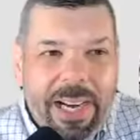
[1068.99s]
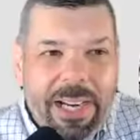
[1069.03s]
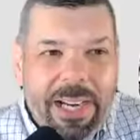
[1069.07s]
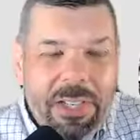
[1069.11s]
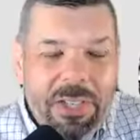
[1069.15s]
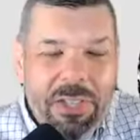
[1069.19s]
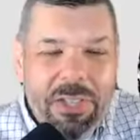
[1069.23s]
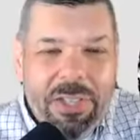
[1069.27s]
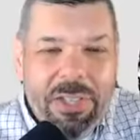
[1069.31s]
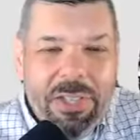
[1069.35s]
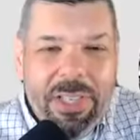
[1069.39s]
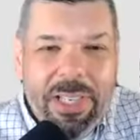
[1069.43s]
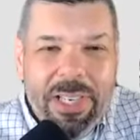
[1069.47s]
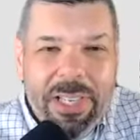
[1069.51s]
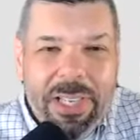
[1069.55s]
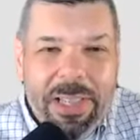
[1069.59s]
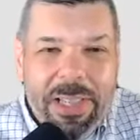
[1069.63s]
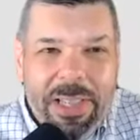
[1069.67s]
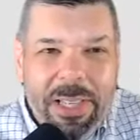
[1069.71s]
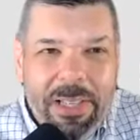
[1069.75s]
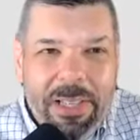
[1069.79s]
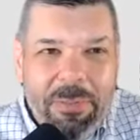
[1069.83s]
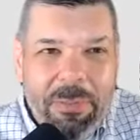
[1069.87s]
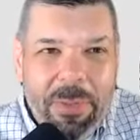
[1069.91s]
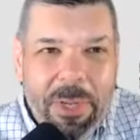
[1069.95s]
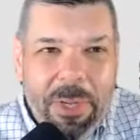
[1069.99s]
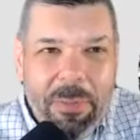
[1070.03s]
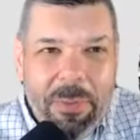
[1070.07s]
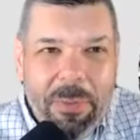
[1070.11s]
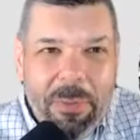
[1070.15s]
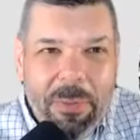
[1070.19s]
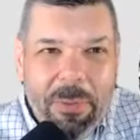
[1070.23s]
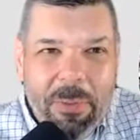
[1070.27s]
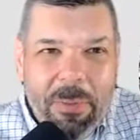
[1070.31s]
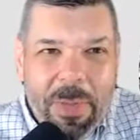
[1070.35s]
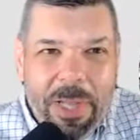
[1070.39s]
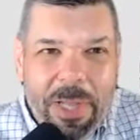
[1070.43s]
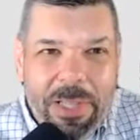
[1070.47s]
actually, and I think maybe
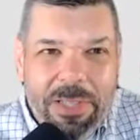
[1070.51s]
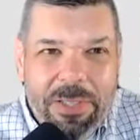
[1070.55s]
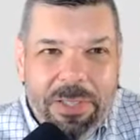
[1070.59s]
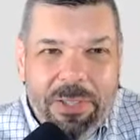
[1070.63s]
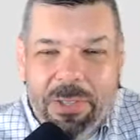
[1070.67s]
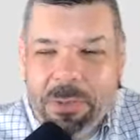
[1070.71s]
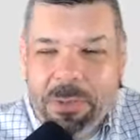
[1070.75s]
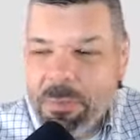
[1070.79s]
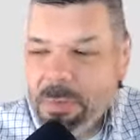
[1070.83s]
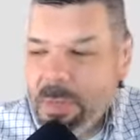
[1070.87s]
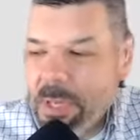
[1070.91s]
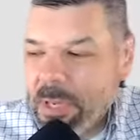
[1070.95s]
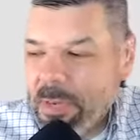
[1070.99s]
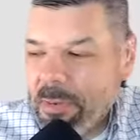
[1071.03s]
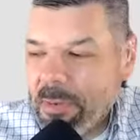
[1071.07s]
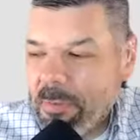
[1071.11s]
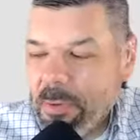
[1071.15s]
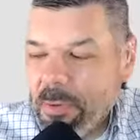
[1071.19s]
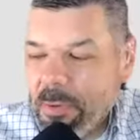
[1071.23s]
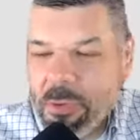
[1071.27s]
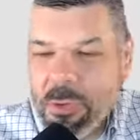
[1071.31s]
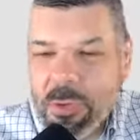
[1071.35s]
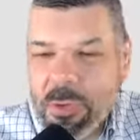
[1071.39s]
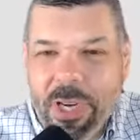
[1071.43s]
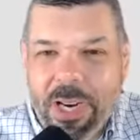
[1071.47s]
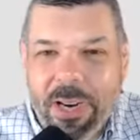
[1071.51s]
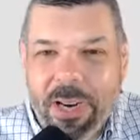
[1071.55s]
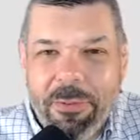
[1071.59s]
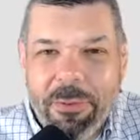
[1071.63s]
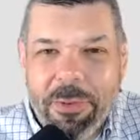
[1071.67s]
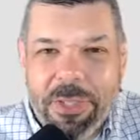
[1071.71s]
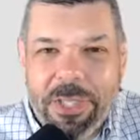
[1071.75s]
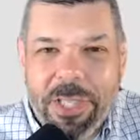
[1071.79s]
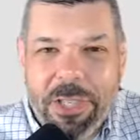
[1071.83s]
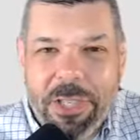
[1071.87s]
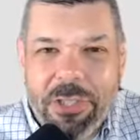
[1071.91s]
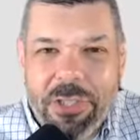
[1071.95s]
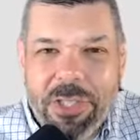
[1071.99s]
that should be a future
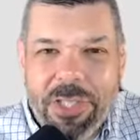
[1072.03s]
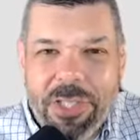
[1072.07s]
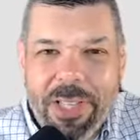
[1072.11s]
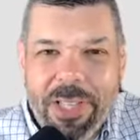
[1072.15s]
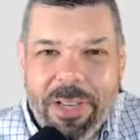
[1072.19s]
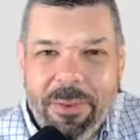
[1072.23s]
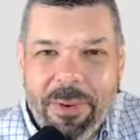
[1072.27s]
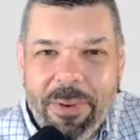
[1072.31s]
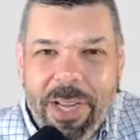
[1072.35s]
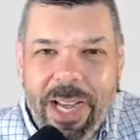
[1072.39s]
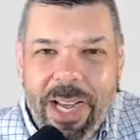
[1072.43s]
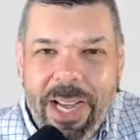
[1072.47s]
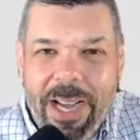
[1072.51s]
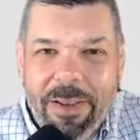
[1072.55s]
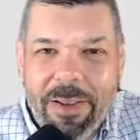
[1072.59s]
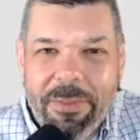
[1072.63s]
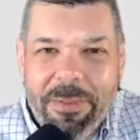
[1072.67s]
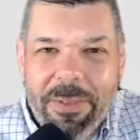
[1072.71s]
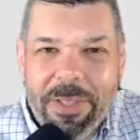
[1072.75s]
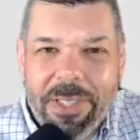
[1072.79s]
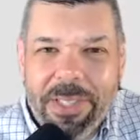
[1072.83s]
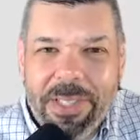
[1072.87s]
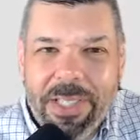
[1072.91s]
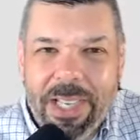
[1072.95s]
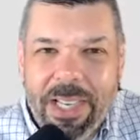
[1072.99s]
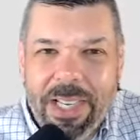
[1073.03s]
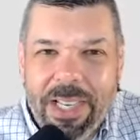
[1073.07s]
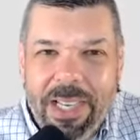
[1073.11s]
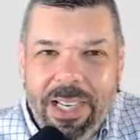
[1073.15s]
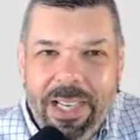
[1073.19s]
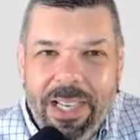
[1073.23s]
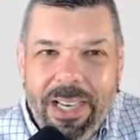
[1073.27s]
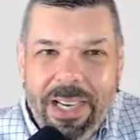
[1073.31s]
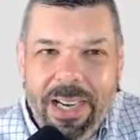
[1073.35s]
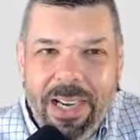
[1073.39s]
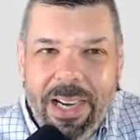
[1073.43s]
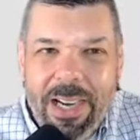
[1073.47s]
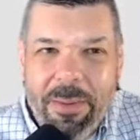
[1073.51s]
conversation that we have is
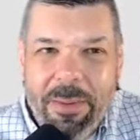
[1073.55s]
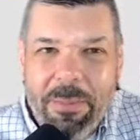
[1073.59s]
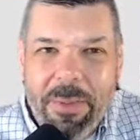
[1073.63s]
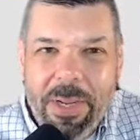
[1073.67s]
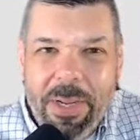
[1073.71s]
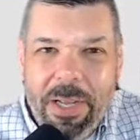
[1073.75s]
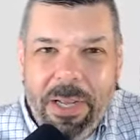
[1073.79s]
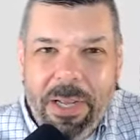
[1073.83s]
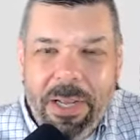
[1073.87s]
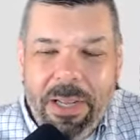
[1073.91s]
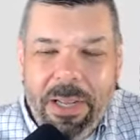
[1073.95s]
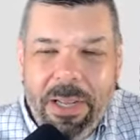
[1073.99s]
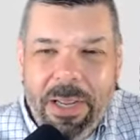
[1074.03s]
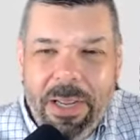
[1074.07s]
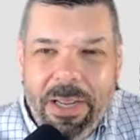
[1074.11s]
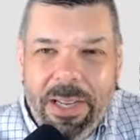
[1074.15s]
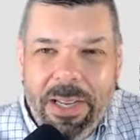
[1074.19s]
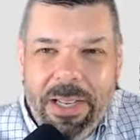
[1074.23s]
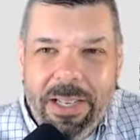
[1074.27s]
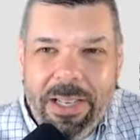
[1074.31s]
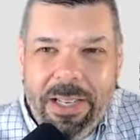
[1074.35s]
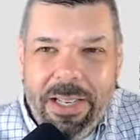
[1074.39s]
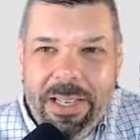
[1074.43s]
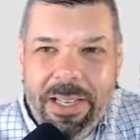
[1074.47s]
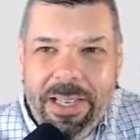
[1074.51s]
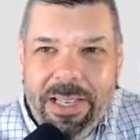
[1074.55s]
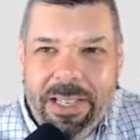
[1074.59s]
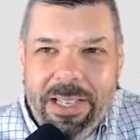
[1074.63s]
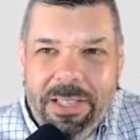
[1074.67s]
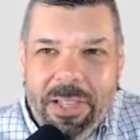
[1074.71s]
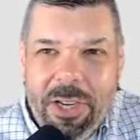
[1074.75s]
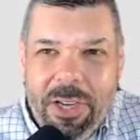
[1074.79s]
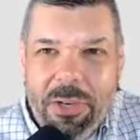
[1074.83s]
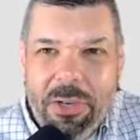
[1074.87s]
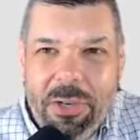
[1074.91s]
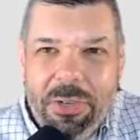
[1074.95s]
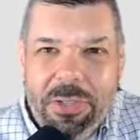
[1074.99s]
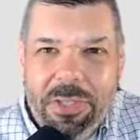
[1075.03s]
um, it's
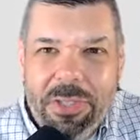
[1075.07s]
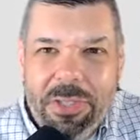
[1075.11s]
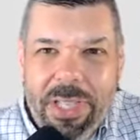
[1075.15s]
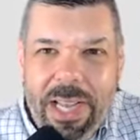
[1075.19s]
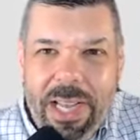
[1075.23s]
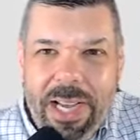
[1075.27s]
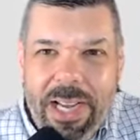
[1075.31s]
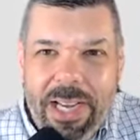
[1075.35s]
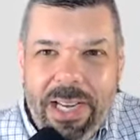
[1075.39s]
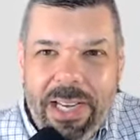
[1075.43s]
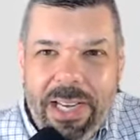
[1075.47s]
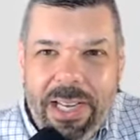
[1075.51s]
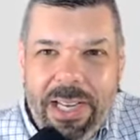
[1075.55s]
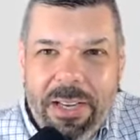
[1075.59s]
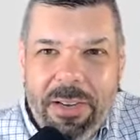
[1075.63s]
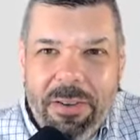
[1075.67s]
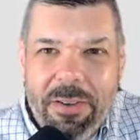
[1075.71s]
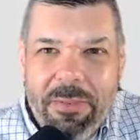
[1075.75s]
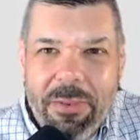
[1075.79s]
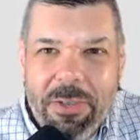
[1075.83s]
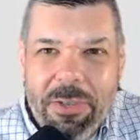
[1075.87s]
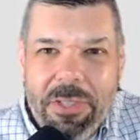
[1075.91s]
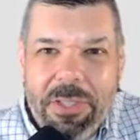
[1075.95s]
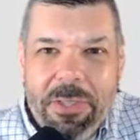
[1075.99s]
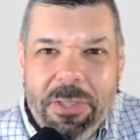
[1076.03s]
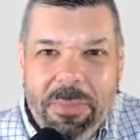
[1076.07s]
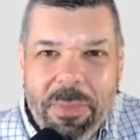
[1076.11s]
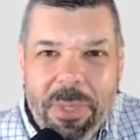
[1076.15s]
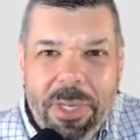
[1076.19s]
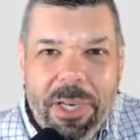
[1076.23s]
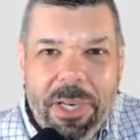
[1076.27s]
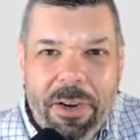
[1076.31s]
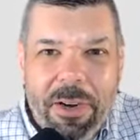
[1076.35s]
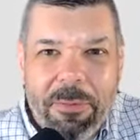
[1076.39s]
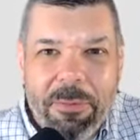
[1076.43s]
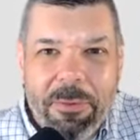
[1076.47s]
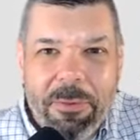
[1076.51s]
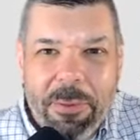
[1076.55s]
understanding versus being
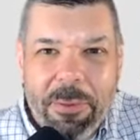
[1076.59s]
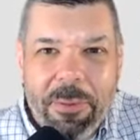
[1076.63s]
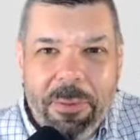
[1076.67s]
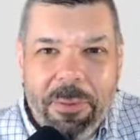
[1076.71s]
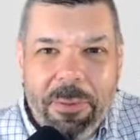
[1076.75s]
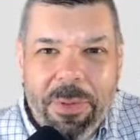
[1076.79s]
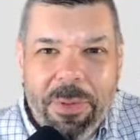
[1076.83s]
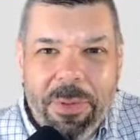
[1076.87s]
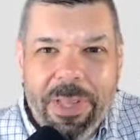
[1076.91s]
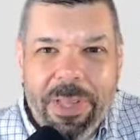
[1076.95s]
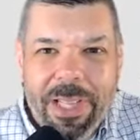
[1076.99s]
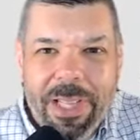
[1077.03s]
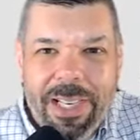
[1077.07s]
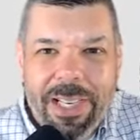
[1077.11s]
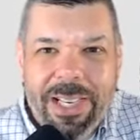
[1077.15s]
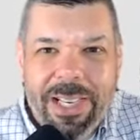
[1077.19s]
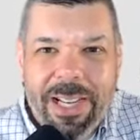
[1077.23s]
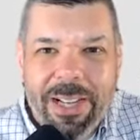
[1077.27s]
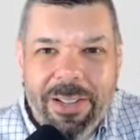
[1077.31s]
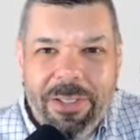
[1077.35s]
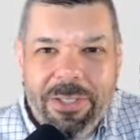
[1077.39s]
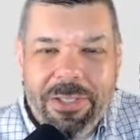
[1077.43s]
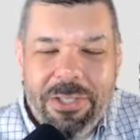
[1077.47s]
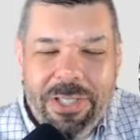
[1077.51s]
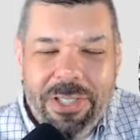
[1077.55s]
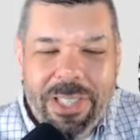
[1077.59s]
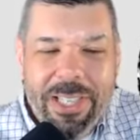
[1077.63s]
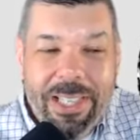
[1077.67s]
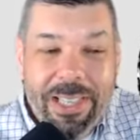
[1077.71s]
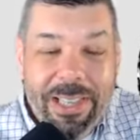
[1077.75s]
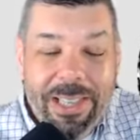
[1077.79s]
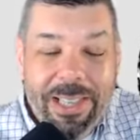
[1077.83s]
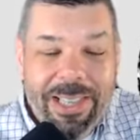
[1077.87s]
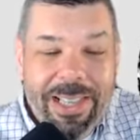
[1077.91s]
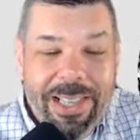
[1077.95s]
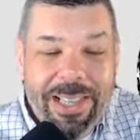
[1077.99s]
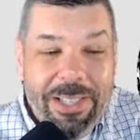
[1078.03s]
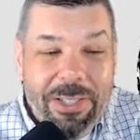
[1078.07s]
comfortable with technology. I
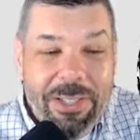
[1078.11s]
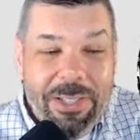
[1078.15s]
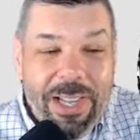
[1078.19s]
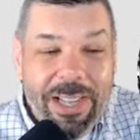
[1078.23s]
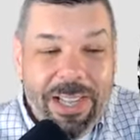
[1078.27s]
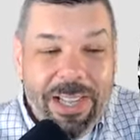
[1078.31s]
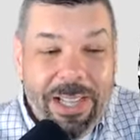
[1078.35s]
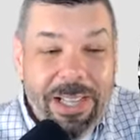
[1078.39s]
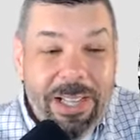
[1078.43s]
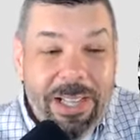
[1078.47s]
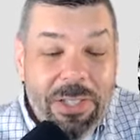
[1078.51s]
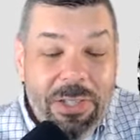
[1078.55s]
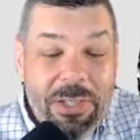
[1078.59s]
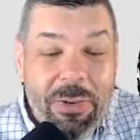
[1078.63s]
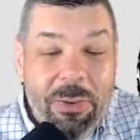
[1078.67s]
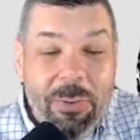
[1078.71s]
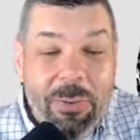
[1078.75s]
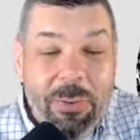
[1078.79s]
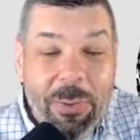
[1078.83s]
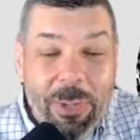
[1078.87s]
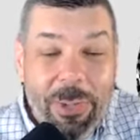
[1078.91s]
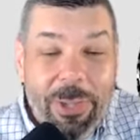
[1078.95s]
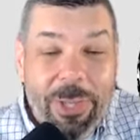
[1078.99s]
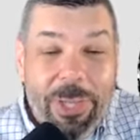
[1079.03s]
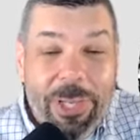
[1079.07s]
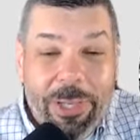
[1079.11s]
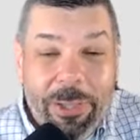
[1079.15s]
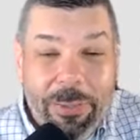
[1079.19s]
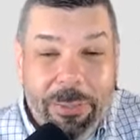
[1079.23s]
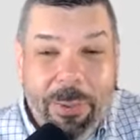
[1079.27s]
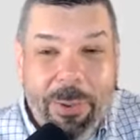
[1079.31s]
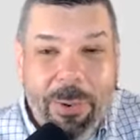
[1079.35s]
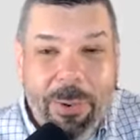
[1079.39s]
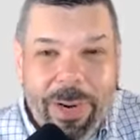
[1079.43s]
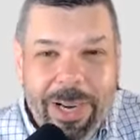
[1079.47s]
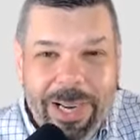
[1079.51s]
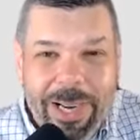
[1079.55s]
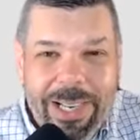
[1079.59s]
think it's a really good
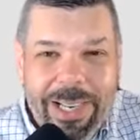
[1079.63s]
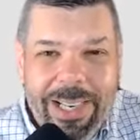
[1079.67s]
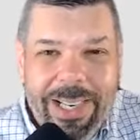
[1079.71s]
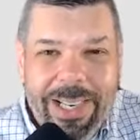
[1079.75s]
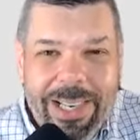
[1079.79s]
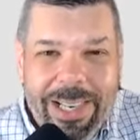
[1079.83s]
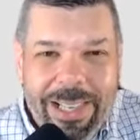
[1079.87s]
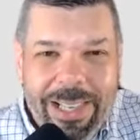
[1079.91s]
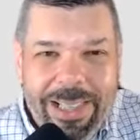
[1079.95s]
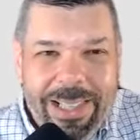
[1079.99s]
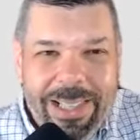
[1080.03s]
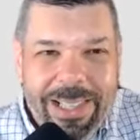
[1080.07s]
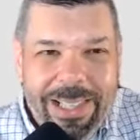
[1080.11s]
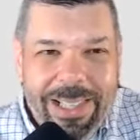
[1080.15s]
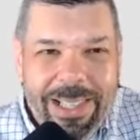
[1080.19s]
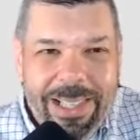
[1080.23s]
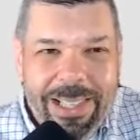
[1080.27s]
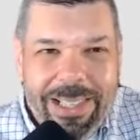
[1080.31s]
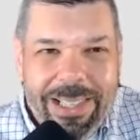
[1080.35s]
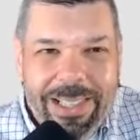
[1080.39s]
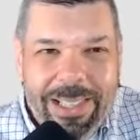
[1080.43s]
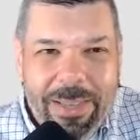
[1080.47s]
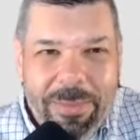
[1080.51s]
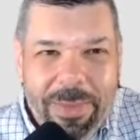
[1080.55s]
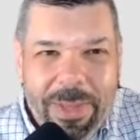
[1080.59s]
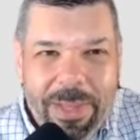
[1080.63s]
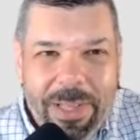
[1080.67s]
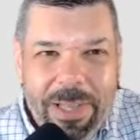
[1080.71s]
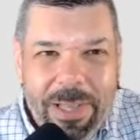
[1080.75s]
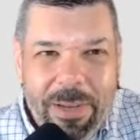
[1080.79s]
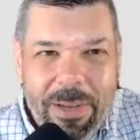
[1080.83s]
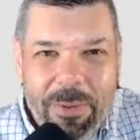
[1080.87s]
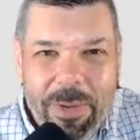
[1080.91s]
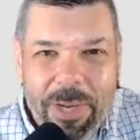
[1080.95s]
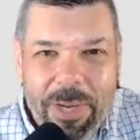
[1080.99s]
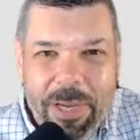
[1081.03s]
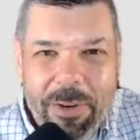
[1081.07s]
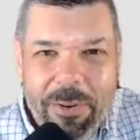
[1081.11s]
point, and I think that's something that
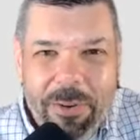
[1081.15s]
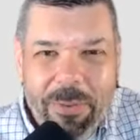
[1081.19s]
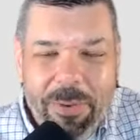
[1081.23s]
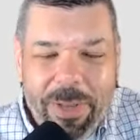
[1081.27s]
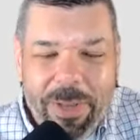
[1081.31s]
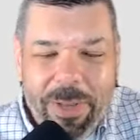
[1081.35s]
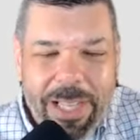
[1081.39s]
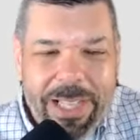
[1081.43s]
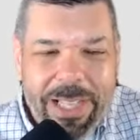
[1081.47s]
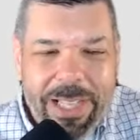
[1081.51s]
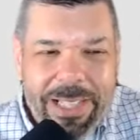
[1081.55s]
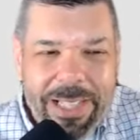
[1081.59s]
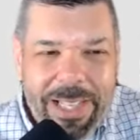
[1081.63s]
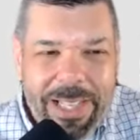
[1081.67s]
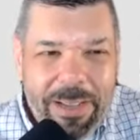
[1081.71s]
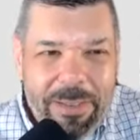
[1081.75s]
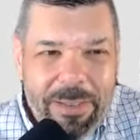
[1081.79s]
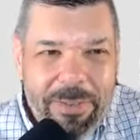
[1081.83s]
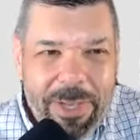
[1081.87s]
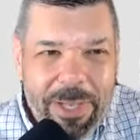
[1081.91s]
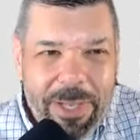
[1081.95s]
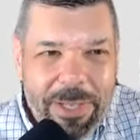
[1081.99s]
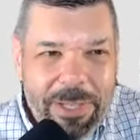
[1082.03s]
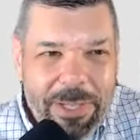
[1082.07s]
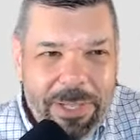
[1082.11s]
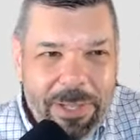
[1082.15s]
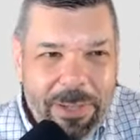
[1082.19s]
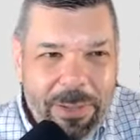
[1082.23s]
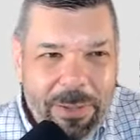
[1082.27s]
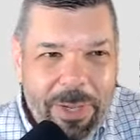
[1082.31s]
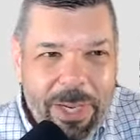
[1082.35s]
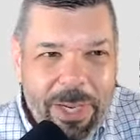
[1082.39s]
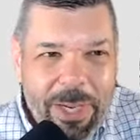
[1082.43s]
we could relate to EV. So